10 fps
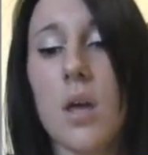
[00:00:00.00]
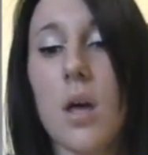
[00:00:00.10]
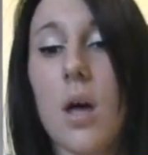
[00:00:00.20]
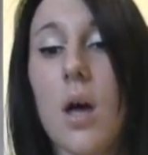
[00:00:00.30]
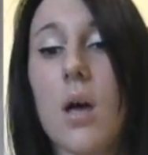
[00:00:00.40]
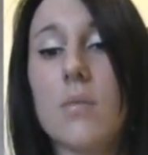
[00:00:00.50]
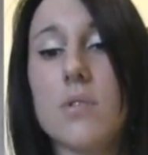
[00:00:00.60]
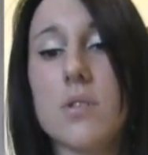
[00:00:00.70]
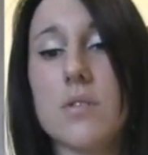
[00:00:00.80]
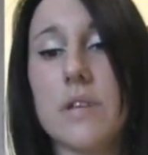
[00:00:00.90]

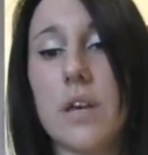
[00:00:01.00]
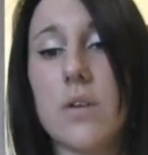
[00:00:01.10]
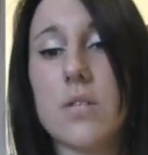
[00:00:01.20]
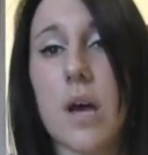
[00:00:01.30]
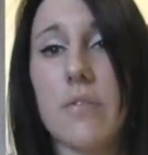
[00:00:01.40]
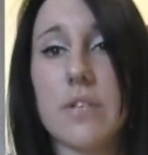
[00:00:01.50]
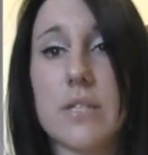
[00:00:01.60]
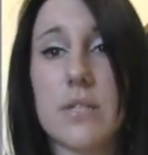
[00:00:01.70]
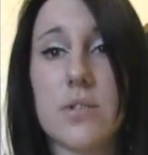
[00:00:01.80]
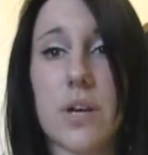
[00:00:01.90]
this video is
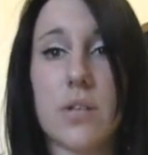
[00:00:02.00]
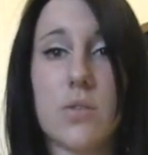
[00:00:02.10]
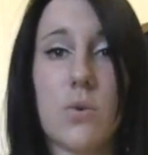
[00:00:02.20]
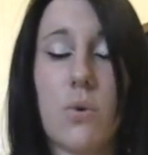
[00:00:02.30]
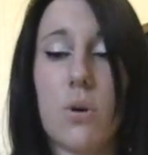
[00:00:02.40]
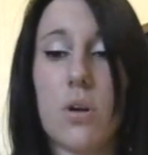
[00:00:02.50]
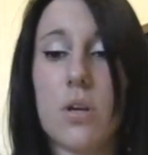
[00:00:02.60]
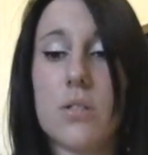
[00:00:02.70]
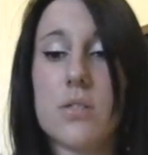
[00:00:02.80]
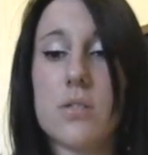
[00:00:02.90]
obviously directed
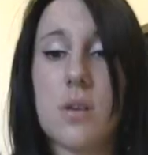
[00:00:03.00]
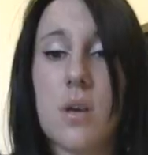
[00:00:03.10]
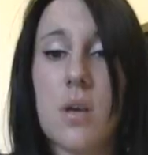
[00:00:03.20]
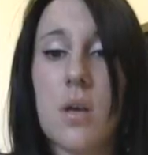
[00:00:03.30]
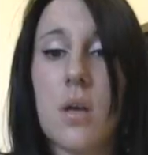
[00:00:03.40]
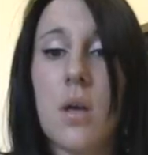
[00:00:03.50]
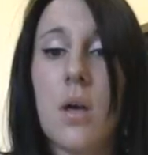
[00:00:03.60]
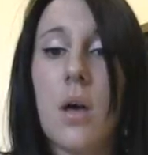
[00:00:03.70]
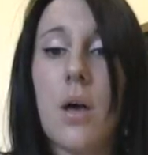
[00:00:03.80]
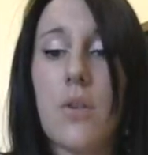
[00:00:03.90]
towards
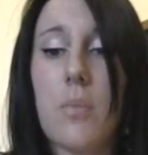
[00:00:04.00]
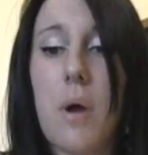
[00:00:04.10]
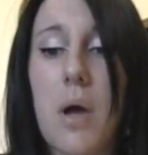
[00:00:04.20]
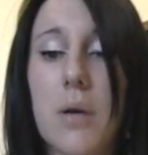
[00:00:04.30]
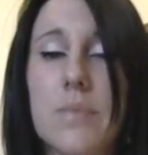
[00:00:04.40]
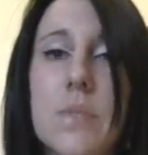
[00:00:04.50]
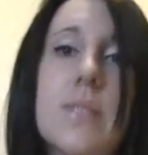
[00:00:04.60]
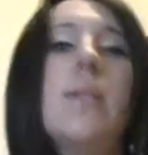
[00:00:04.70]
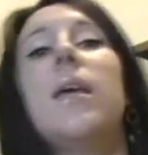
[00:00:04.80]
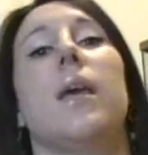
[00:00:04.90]
other
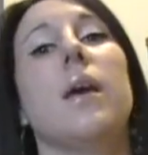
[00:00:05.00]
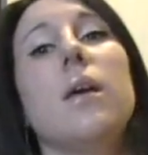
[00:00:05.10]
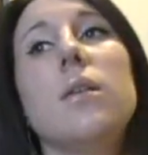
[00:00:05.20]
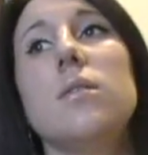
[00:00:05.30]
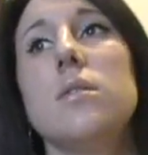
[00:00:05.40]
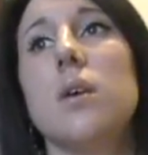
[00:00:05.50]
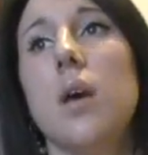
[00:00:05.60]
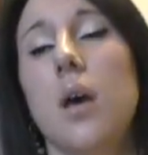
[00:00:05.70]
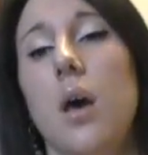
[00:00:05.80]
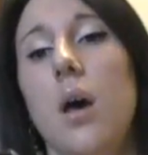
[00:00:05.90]
moms, and
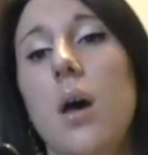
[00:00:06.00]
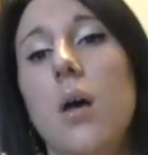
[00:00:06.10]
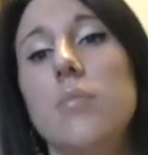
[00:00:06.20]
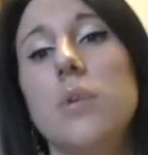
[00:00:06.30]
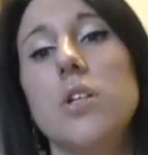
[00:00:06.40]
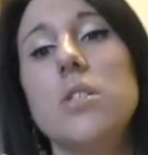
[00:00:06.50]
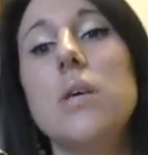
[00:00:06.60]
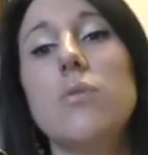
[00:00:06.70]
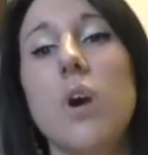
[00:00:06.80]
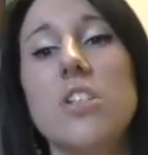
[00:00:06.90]
I just
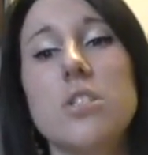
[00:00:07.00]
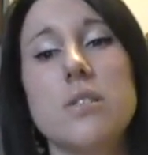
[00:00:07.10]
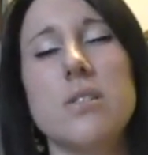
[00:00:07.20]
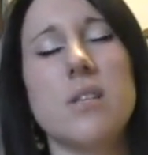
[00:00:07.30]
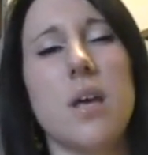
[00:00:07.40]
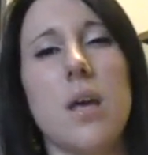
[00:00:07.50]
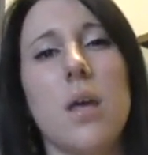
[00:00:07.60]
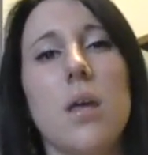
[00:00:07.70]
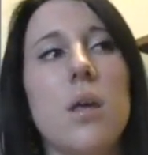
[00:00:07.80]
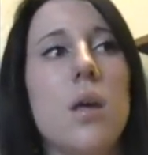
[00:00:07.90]
have questions,
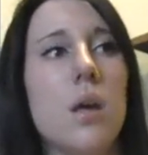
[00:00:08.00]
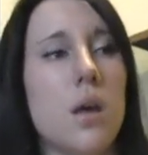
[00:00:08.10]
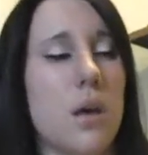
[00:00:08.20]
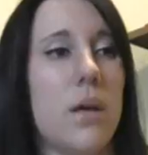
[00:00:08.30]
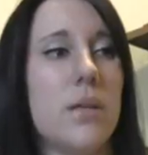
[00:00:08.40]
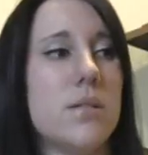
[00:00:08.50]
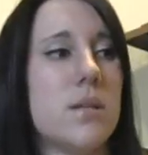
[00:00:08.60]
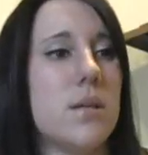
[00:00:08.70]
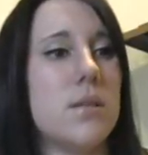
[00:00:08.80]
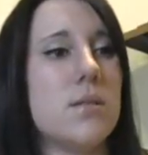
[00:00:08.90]
like, I guess
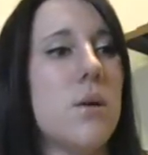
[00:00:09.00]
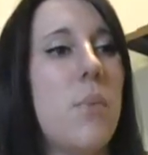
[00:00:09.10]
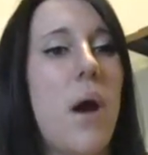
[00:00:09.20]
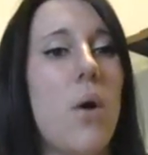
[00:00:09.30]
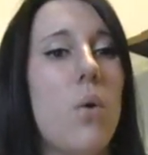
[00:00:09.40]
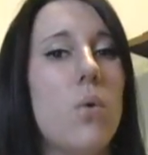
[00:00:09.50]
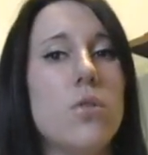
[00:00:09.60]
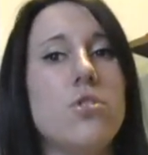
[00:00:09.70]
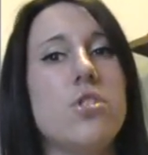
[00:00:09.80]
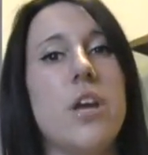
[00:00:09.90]
things
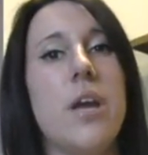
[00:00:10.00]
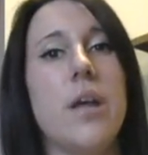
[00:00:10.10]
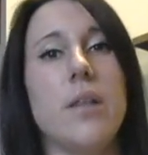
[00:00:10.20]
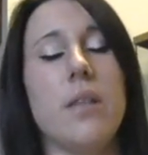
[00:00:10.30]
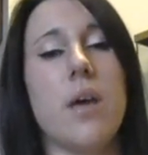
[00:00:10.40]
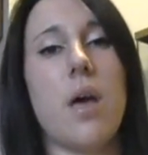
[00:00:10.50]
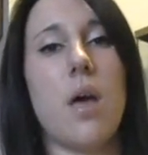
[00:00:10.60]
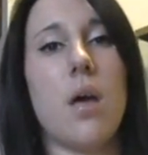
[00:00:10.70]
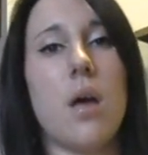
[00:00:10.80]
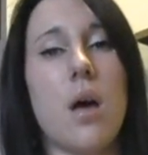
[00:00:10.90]
about Jade
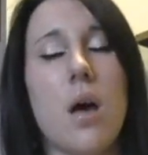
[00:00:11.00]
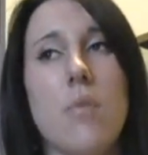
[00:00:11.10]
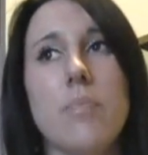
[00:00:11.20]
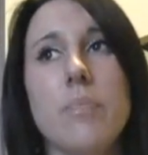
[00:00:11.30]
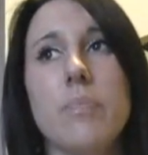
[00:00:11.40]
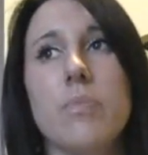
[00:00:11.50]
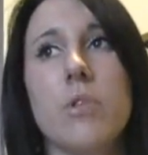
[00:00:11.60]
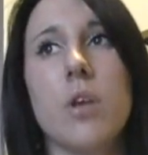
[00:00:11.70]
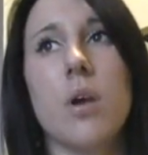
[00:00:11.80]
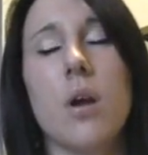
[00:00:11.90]
that,
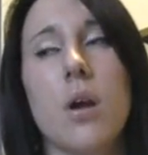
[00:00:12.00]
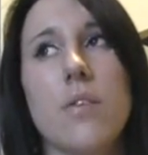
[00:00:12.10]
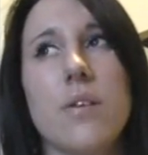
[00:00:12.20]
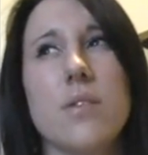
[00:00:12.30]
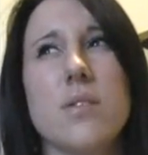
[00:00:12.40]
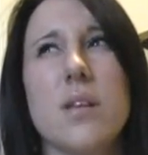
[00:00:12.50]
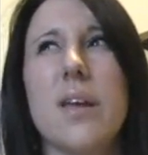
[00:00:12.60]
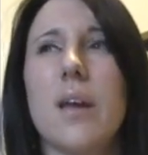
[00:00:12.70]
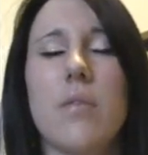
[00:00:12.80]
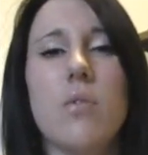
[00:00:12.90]
or things that,
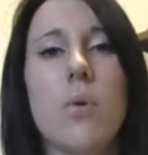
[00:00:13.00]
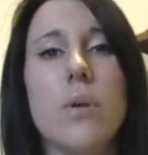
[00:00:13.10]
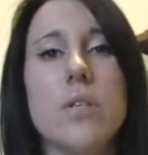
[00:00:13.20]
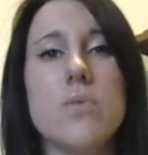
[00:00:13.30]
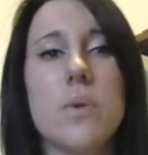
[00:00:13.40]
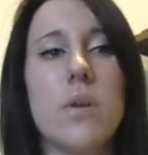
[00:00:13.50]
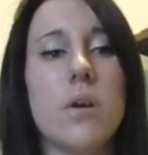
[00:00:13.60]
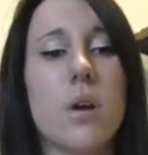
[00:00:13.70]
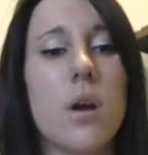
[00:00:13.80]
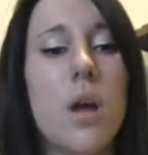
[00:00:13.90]
like, I've noticed with
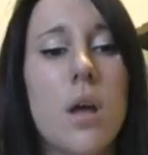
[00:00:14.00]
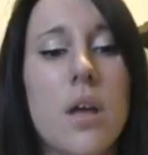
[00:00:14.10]
her.